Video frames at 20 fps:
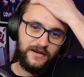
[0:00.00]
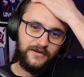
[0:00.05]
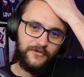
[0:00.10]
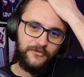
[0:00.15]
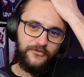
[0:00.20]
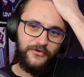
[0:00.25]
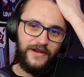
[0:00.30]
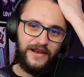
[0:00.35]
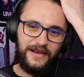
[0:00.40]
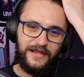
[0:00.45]

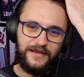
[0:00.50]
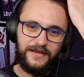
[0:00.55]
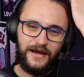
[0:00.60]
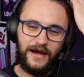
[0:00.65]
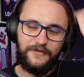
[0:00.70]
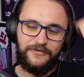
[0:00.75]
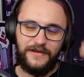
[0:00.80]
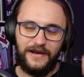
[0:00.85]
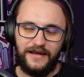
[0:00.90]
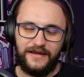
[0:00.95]
really,
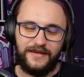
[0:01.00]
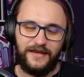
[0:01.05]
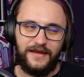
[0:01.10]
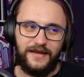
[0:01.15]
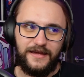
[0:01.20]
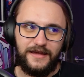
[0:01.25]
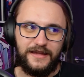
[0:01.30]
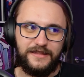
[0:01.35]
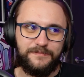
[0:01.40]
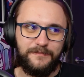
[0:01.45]
I feel like
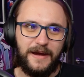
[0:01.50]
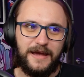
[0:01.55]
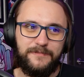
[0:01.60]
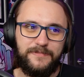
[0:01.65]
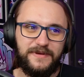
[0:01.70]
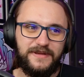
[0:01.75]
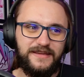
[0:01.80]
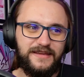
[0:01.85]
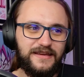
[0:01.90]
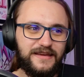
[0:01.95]
it may
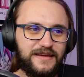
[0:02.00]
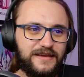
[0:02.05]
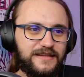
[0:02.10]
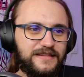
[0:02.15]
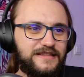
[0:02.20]
be